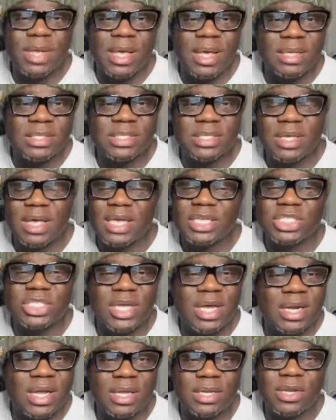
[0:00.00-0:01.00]
names because I ain't
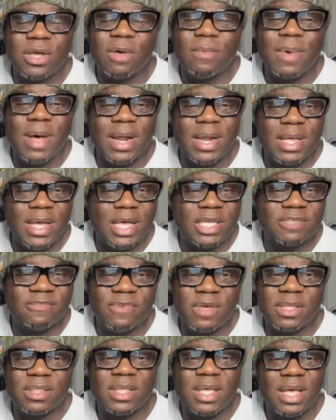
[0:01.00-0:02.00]
shouting out nobody ass.
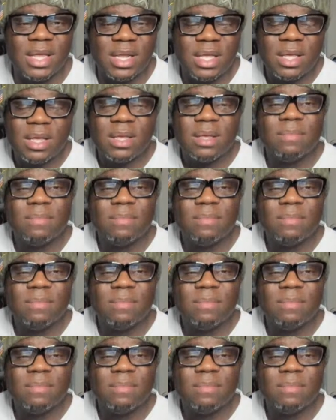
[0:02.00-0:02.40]
Fuck that.